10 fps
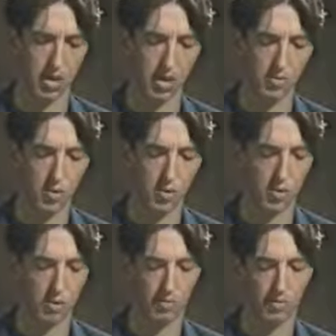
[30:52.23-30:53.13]
If you
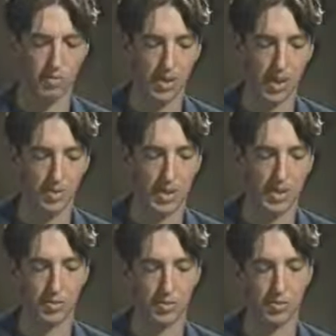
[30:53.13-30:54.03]
could get a
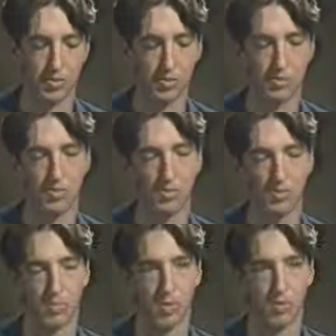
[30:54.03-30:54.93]
message to them,
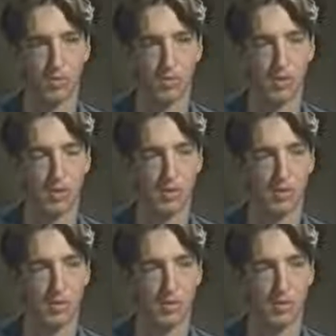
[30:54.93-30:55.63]
what would you say